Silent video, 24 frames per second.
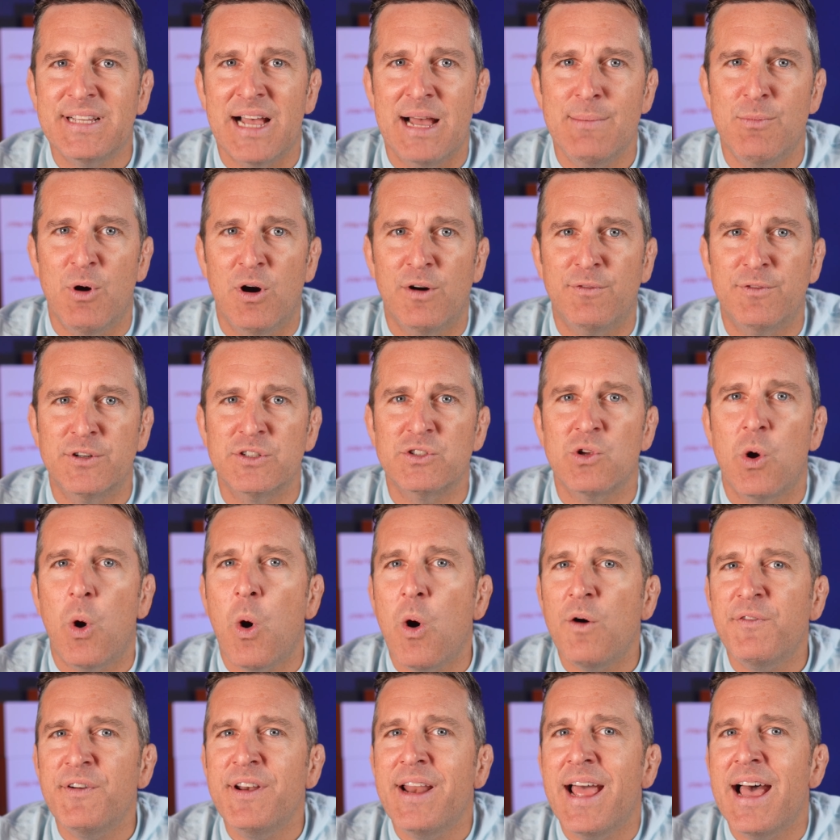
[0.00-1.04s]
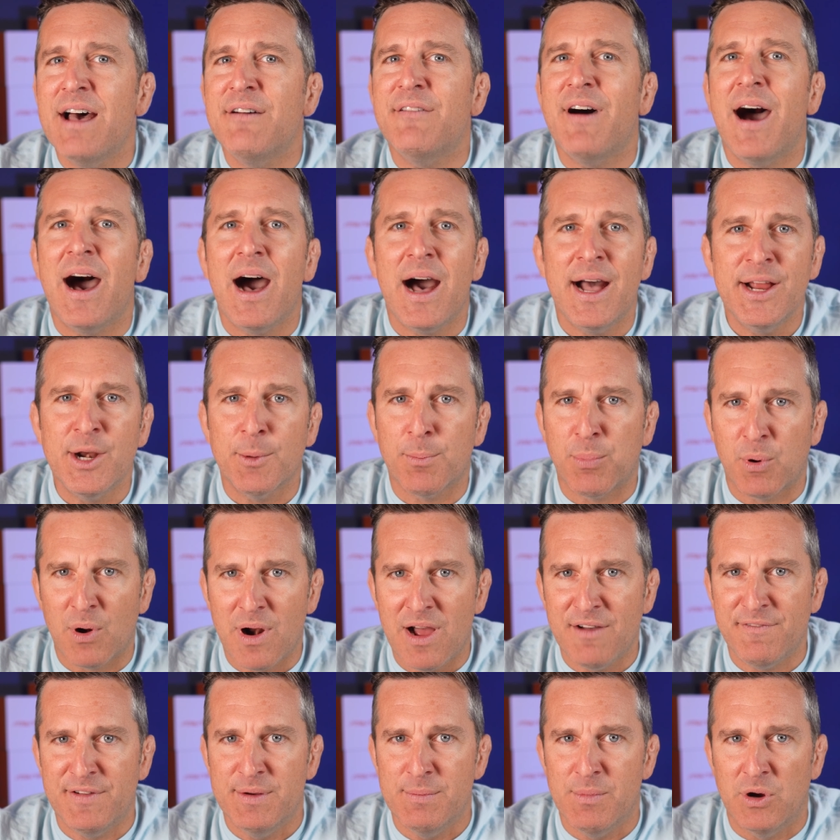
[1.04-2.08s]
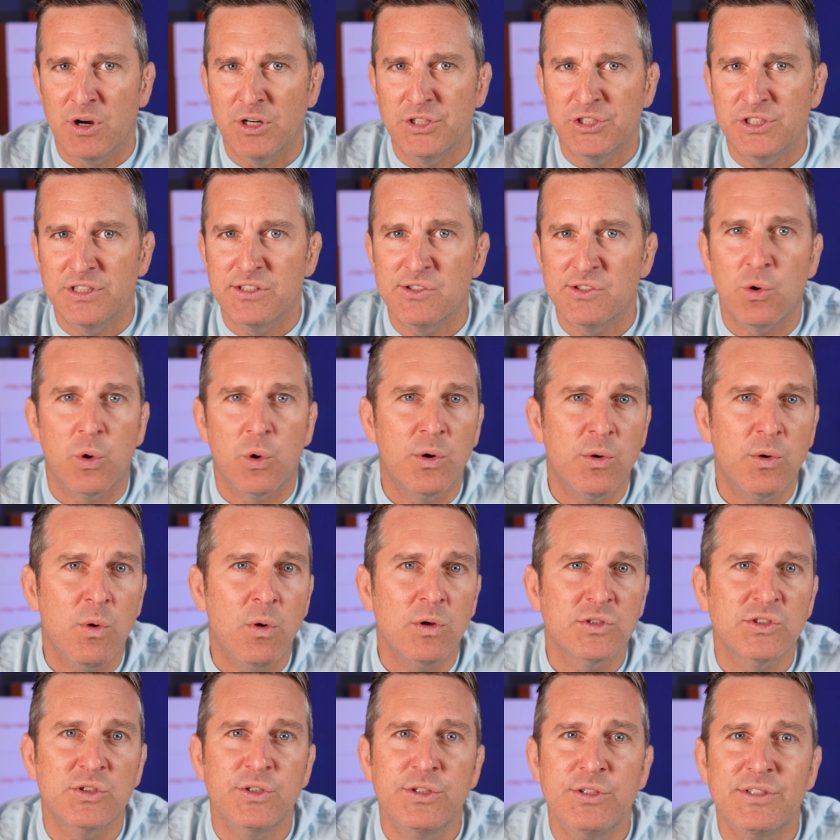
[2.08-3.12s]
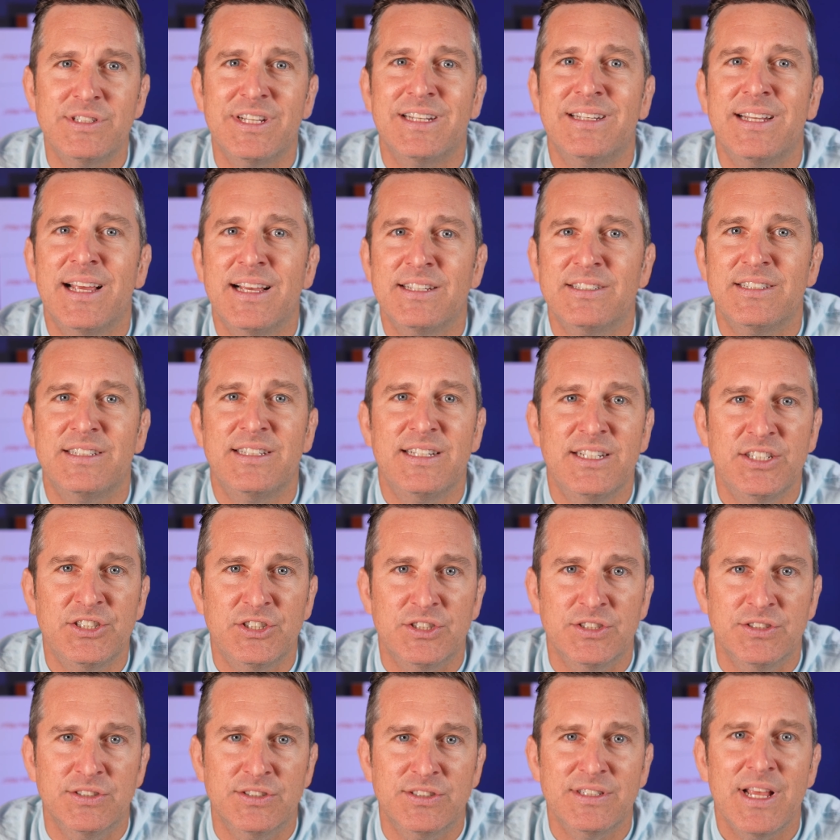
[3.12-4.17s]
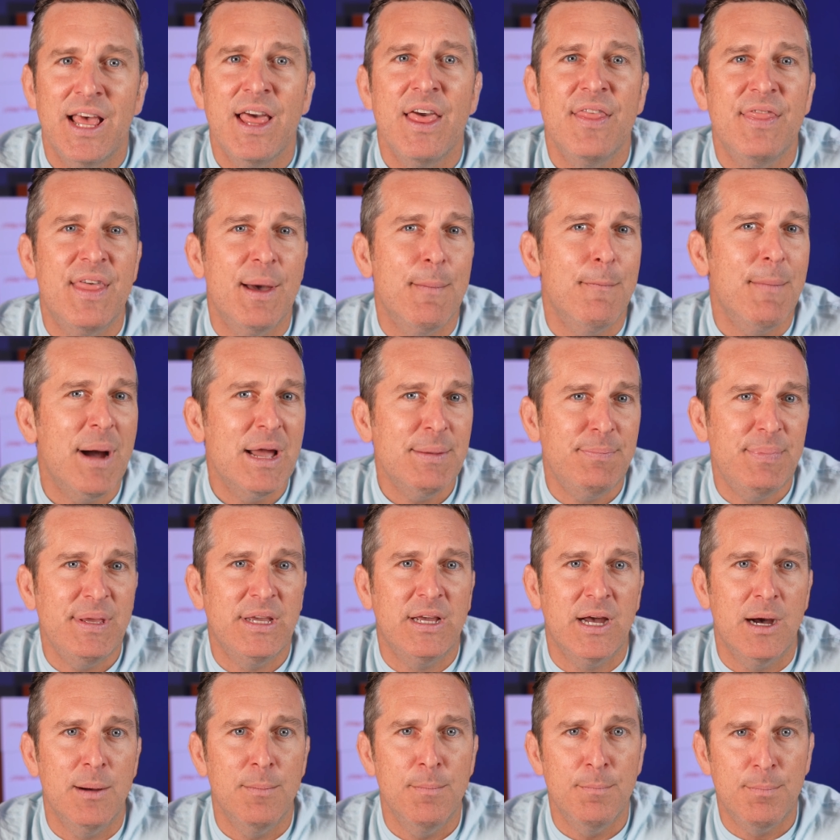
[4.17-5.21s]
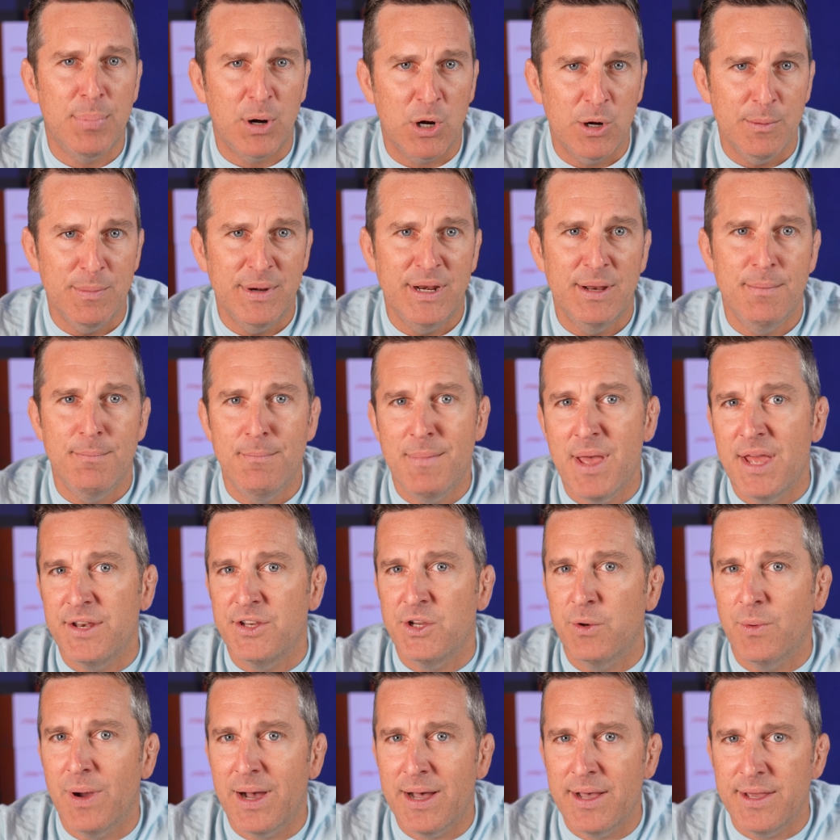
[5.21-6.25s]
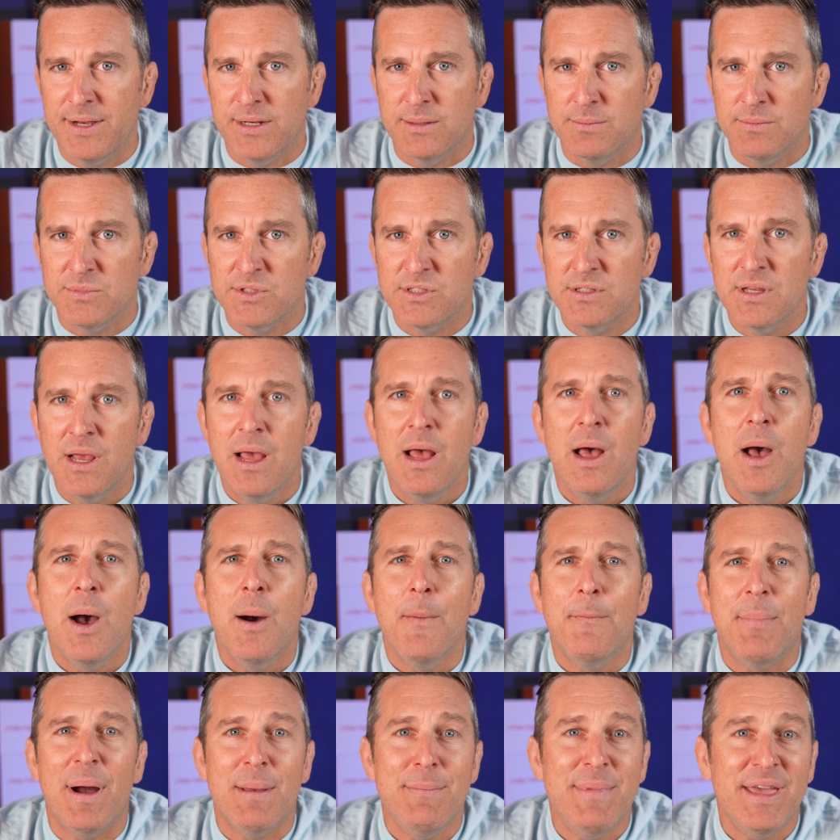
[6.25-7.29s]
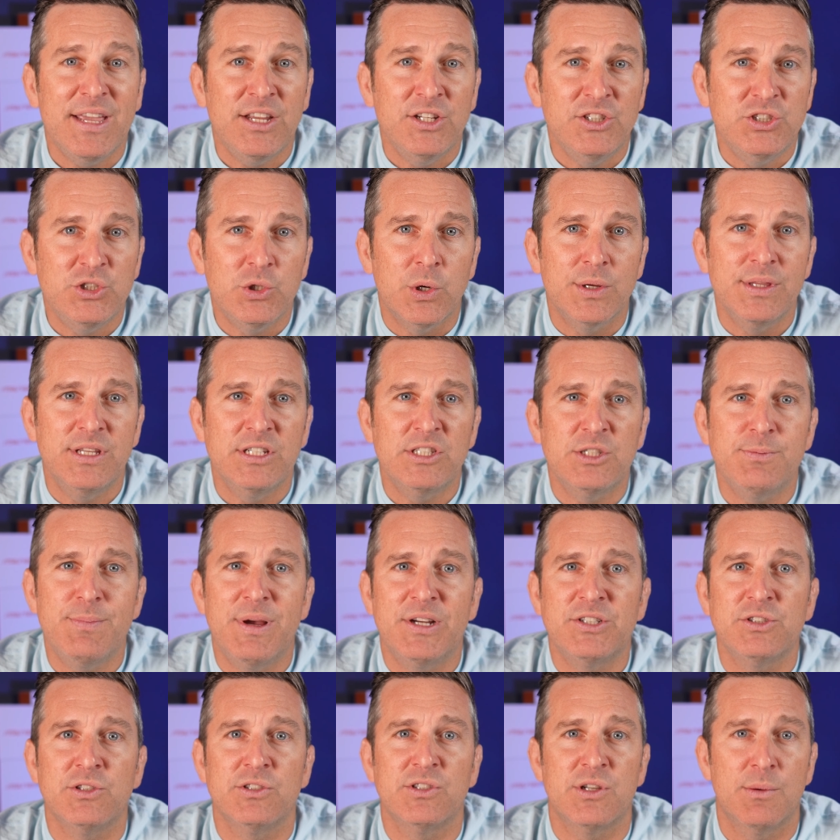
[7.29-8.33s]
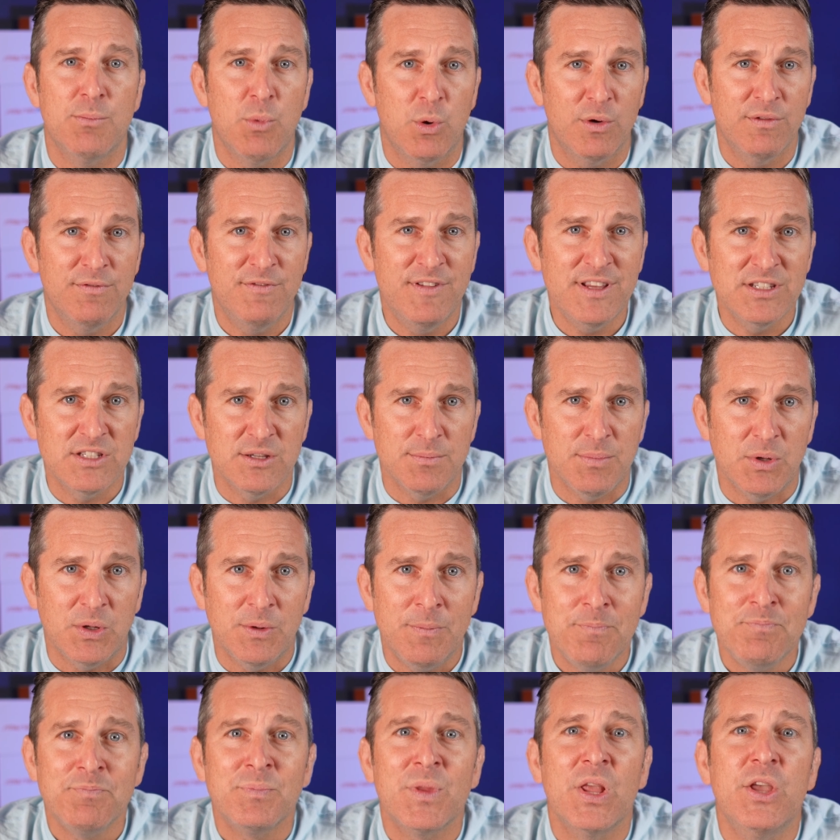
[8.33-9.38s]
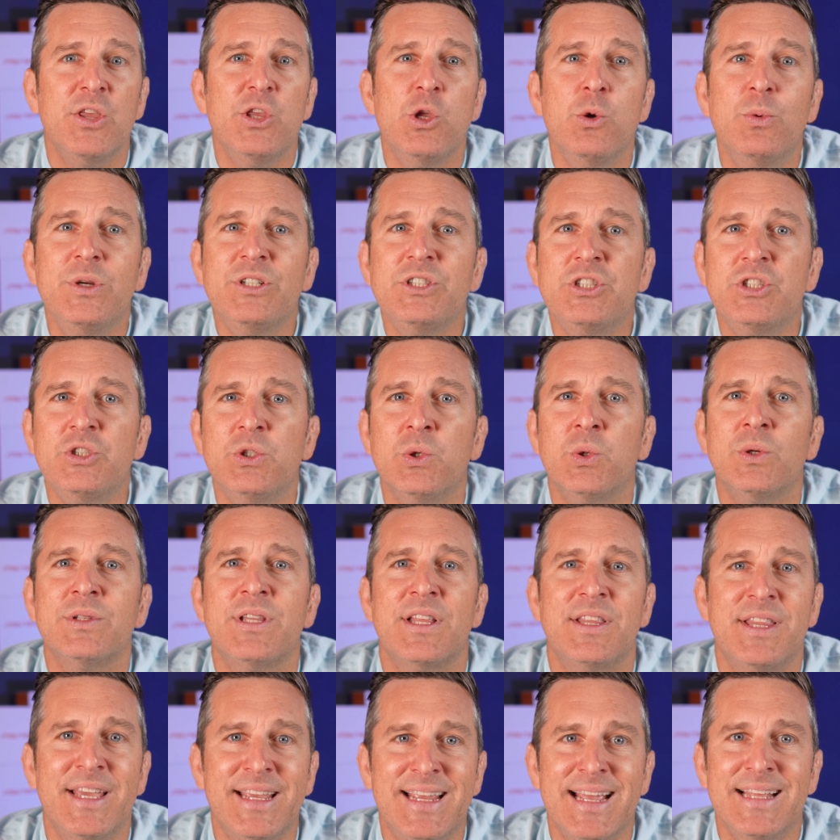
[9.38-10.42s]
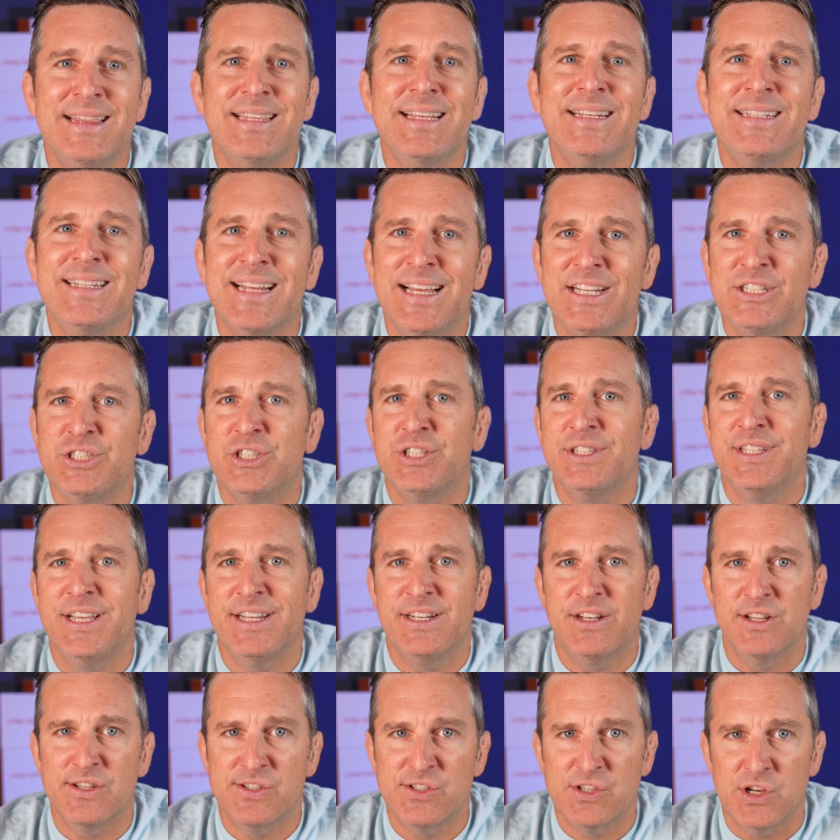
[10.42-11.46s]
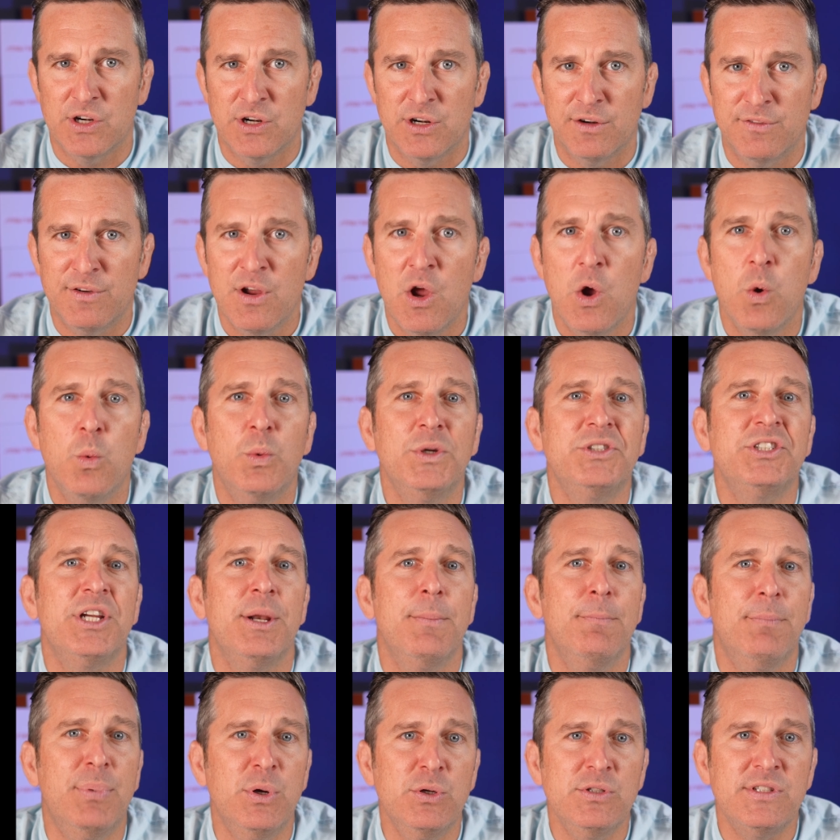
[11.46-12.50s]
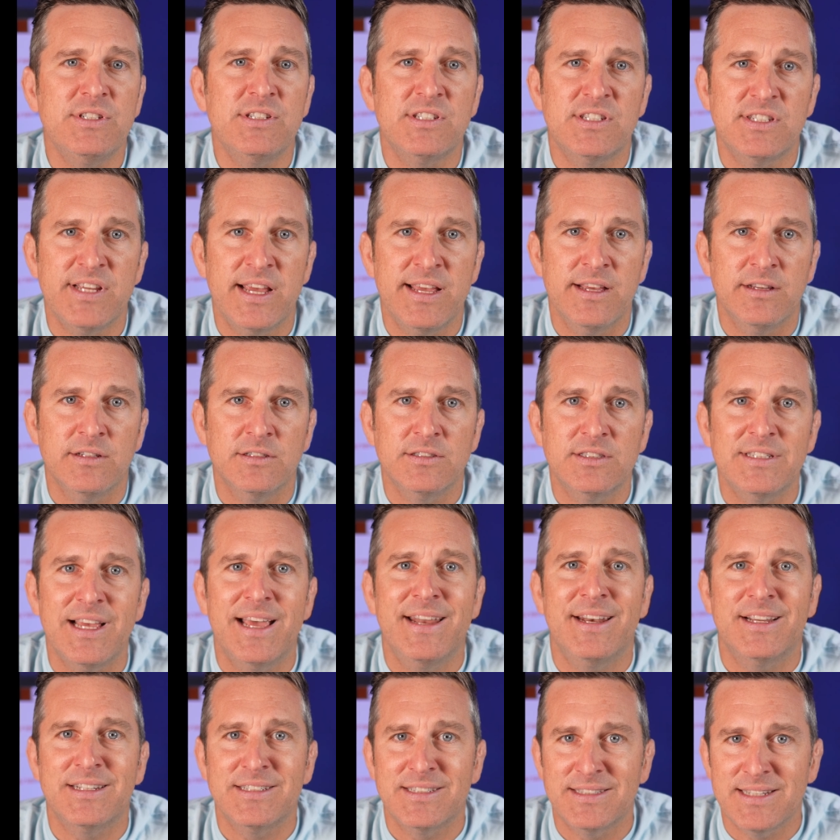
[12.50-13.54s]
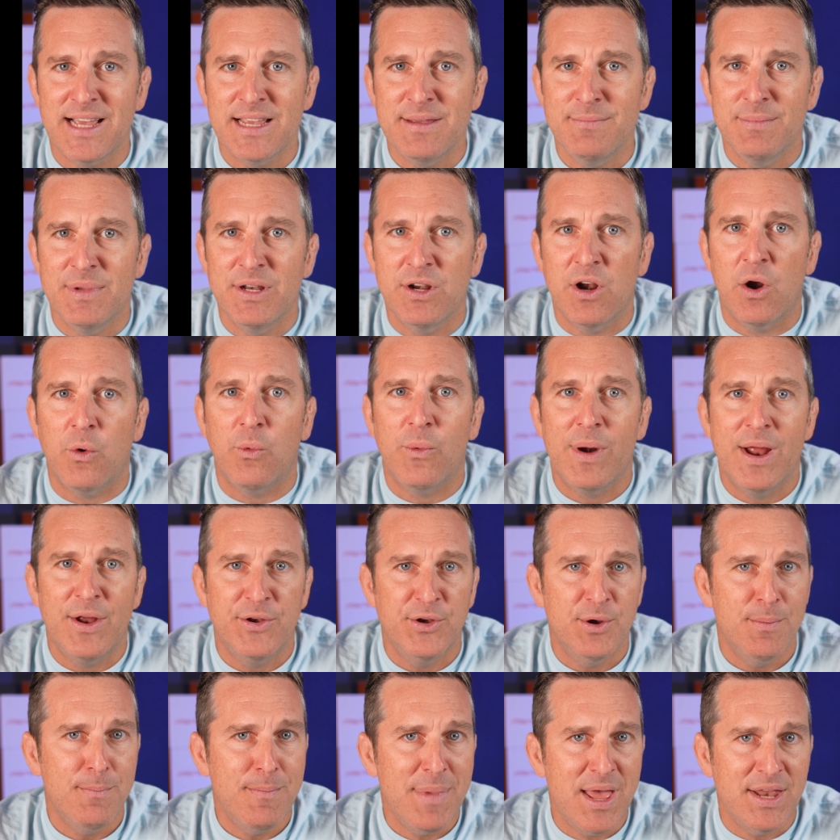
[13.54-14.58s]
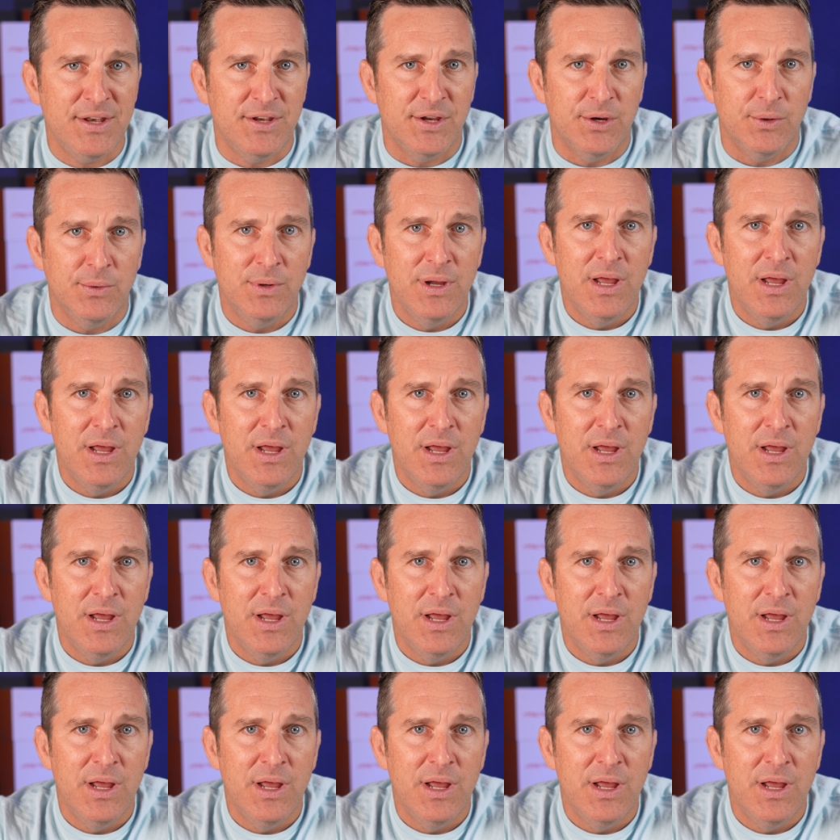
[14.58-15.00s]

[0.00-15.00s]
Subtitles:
time offers often have higher profit margins or are also used to test dishes that might become permanent menu items. By making sure these specials are more visible, you ensure that they get the attention they deserve, which can boost sales and excitement around your menu.